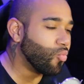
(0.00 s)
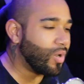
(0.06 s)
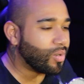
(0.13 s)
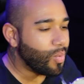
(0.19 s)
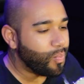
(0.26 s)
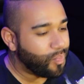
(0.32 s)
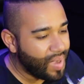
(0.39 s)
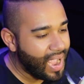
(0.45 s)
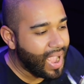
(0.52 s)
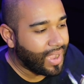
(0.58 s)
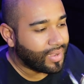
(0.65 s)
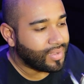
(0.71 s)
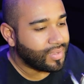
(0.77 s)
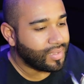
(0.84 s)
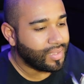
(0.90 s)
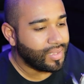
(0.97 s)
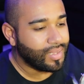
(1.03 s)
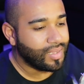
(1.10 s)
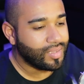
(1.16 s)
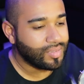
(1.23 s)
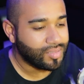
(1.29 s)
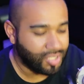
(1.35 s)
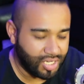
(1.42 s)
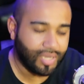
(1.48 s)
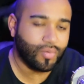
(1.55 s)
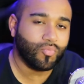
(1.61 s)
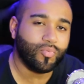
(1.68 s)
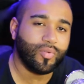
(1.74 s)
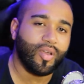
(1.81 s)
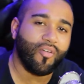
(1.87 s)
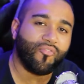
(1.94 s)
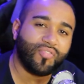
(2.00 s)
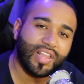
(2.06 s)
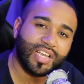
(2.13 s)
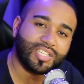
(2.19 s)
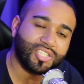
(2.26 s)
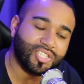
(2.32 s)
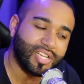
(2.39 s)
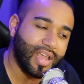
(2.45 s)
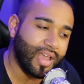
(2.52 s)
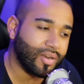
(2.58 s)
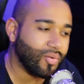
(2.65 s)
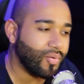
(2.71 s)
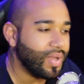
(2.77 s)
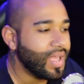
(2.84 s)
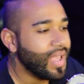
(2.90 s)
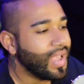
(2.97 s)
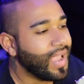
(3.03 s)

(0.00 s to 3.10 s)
Welcome back to the Real Flicks channel,